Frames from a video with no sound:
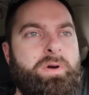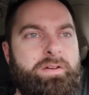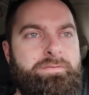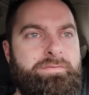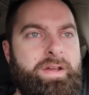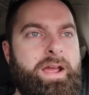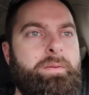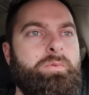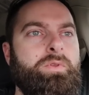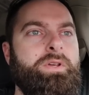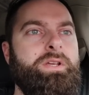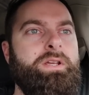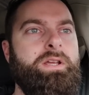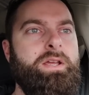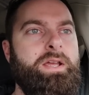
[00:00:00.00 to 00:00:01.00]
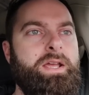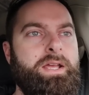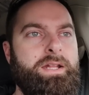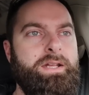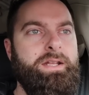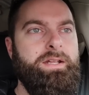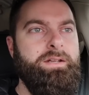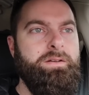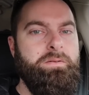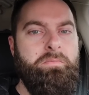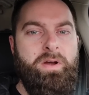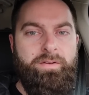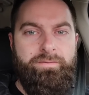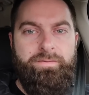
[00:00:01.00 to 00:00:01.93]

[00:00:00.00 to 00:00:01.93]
my family, and then my